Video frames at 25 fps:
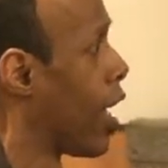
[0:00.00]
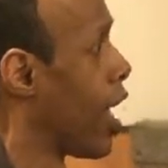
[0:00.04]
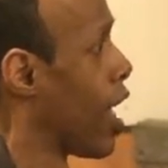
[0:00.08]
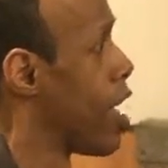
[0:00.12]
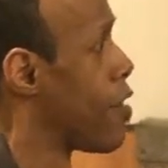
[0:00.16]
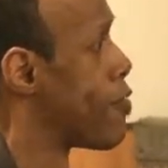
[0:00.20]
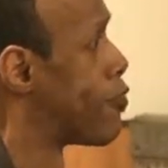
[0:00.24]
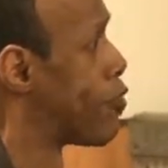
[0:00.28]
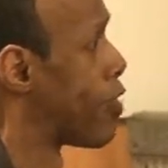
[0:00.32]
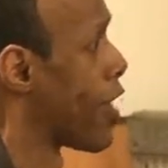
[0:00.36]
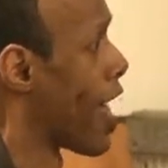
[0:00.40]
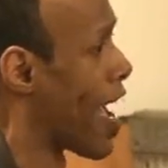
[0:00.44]

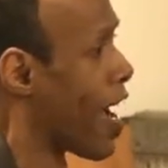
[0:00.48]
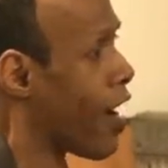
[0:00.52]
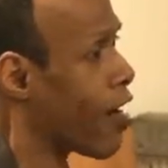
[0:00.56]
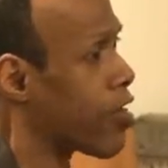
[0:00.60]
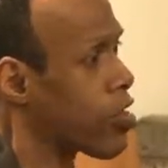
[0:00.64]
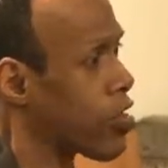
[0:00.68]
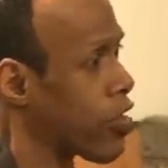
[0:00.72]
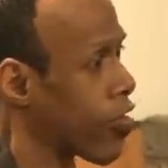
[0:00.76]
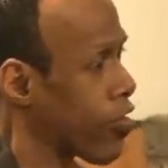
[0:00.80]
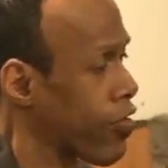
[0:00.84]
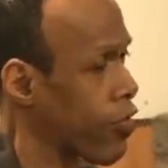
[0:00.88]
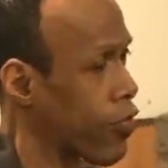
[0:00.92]
He
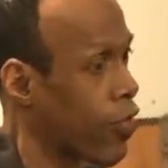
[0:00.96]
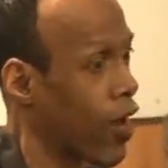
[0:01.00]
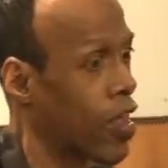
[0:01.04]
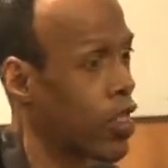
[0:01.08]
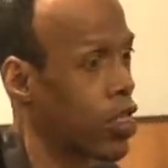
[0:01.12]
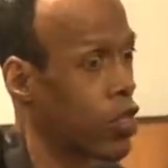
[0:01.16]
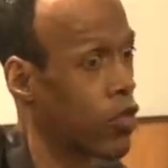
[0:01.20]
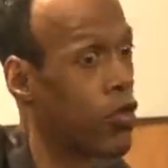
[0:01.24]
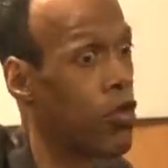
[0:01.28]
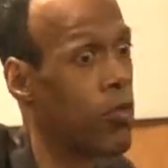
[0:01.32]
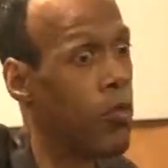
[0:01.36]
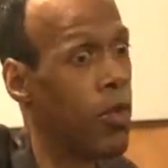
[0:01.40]
plowed
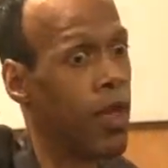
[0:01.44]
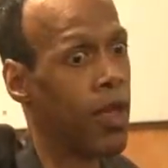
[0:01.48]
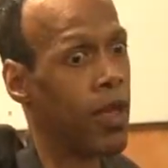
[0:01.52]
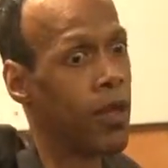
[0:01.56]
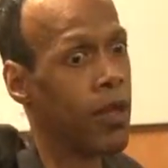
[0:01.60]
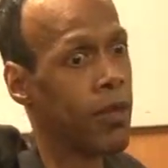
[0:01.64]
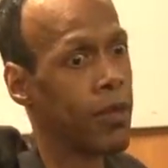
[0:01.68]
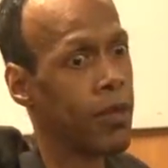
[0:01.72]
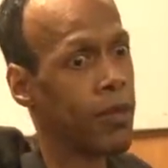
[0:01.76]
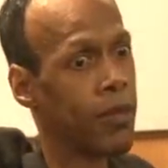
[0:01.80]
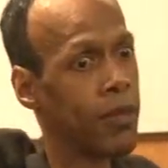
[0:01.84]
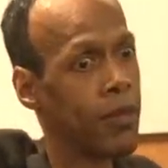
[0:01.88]
straight through me,
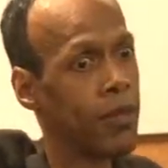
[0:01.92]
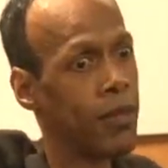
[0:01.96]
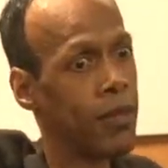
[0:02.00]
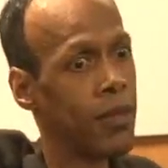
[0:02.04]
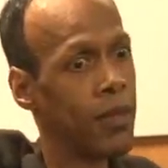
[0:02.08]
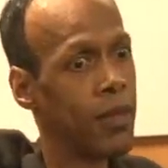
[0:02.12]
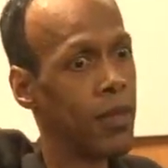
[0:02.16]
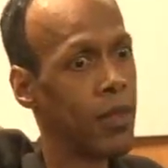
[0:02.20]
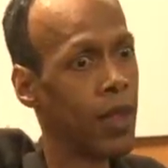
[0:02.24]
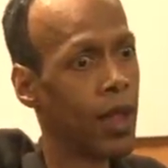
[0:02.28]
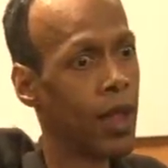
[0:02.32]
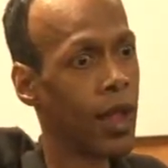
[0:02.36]

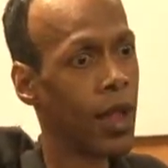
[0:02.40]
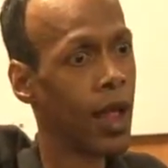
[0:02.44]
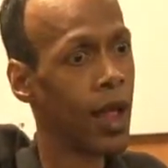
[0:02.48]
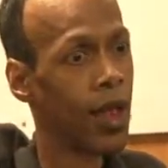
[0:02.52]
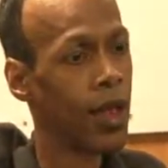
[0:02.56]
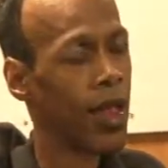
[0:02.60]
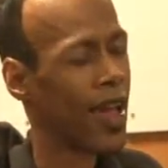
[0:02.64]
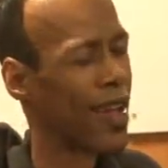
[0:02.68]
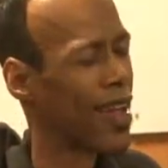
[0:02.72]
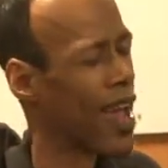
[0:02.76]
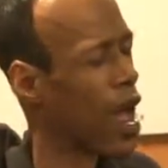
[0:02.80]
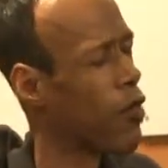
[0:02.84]

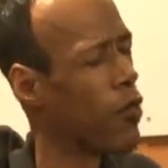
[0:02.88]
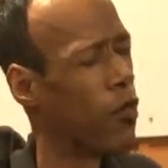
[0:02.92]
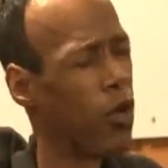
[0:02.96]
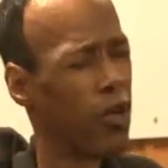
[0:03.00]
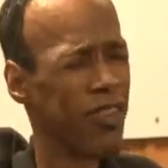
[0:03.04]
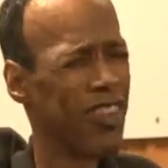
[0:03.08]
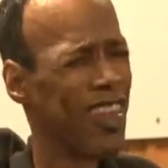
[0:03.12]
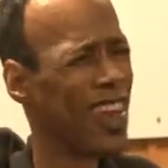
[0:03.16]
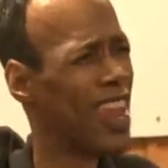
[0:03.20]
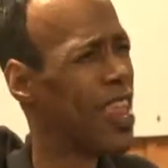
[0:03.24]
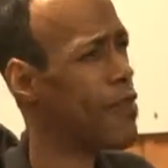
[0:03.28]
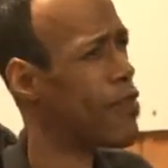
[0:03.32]
like I
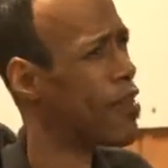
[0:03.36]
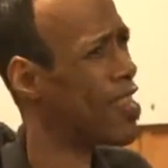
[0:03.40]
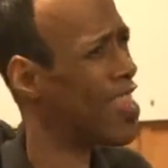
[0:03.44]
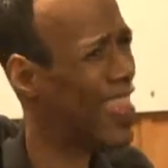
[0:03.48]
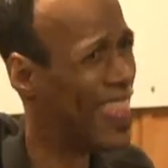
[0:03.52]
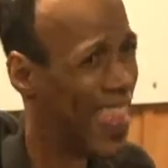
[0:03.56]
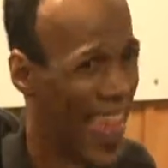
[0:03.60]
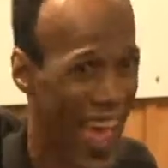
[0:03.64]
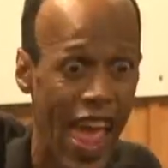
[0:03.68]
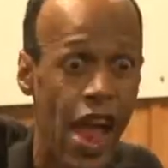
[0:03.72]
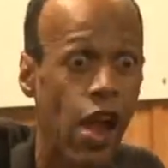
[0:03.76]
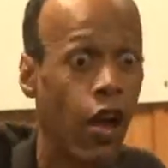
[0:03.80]
wasn't even
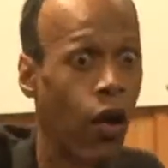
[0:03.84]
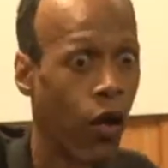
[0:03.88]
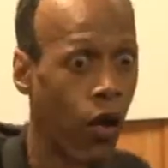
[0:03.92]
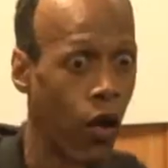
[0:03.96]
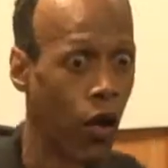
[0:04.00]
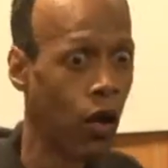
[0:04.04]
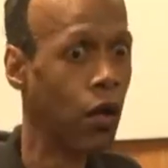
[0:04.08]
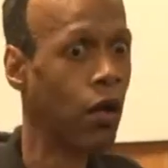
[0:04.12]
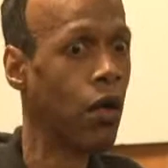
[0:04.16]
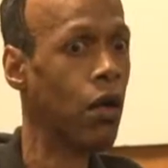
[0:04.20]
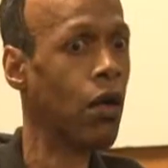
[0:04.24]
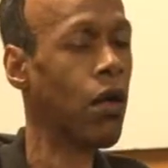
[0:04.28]
there.
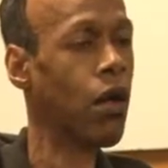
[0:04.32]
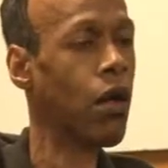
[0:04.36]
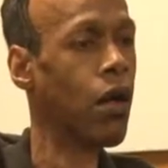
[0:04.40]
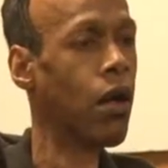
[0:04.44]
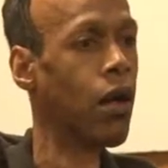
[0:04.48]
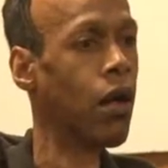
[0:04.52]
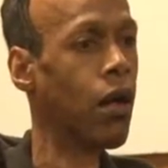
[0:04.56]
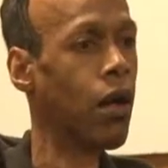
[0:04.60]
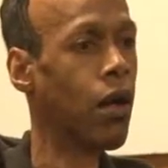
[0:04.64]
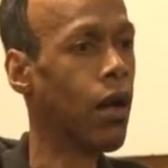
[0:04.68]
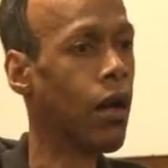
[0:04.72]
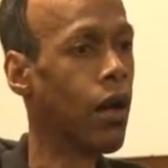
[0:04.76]

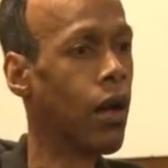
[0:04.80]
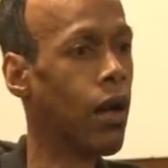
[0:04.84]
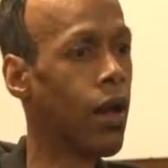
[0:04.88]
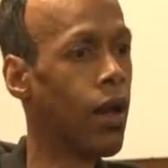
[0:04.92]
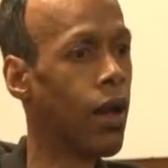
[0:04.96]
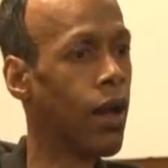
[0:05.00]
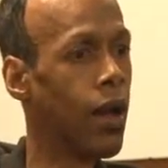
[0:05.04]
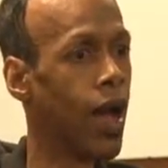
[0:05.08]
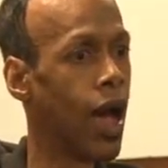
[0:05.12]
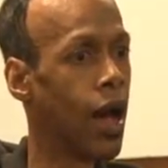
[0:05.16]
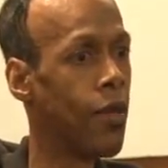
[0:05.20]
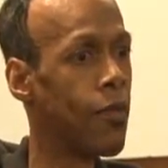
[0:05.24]

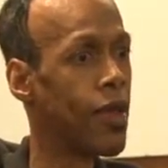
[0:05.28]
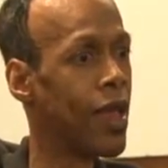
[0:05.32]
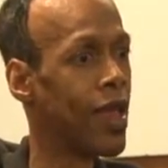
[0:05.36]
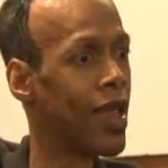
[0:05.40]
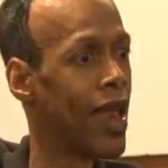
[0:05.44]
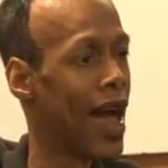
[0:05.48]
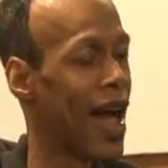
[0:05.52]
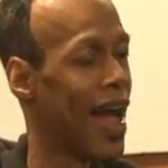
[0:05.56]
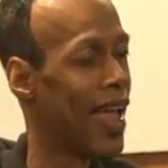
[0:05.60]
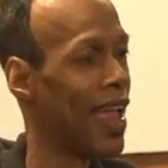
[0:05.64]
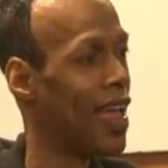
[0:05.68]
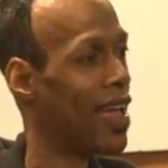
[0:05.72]
I
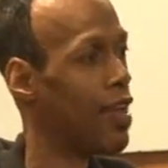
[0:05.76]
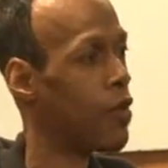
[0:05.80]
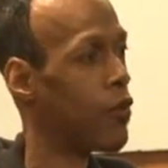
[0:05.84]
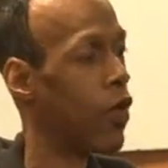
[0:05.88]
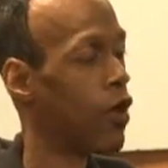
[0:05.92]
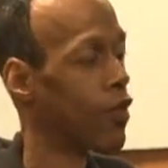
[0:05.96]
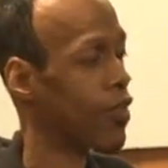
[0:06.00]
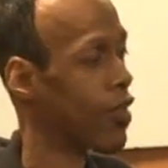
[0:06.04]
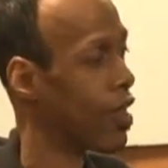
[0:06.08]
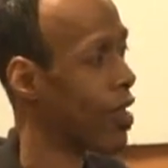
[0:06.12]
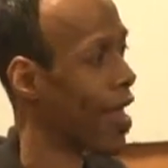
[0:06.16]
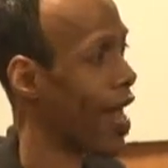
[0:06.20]
mean, I, it
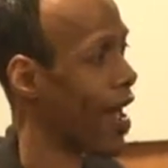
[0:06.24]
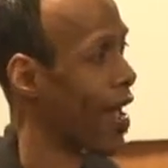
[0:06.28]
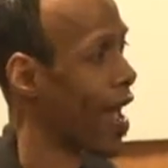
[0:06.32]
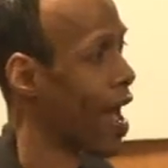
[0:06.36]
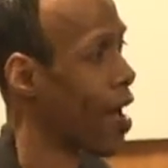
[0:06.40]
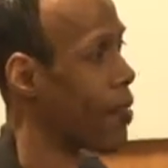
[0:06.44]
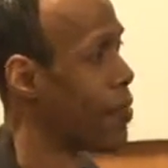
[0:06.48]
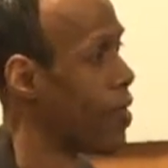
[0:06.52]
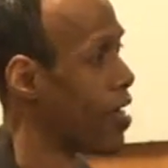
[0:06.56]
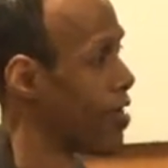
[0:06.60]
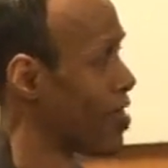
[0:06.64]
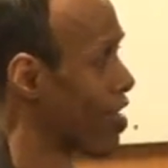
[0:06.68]
wasn't like
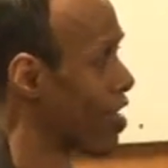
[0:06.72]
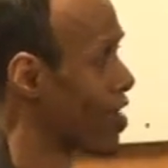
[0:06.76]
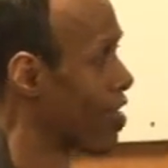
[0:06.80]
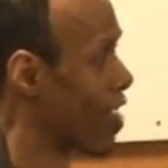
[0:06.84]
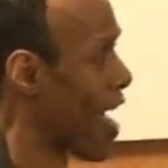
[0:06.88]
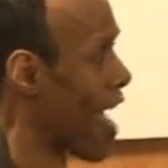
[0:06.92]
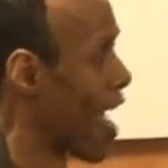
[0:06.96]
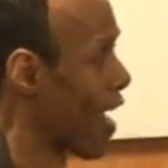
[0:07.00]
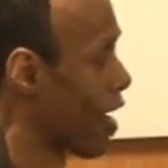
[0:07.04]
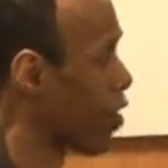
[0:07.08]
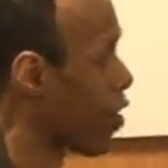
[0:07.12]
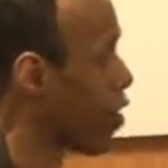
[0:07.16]
I missed the
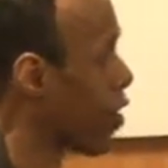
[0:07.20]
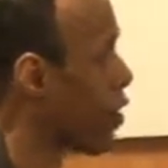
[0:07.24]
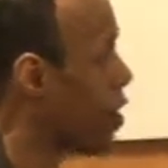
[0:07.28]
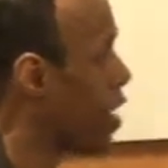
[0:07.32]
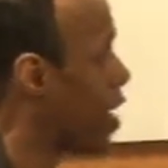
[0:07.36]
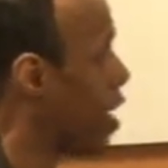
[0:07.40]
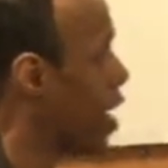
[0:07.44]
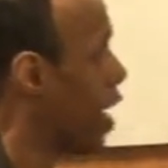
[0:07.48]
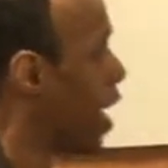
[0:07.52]
tackle.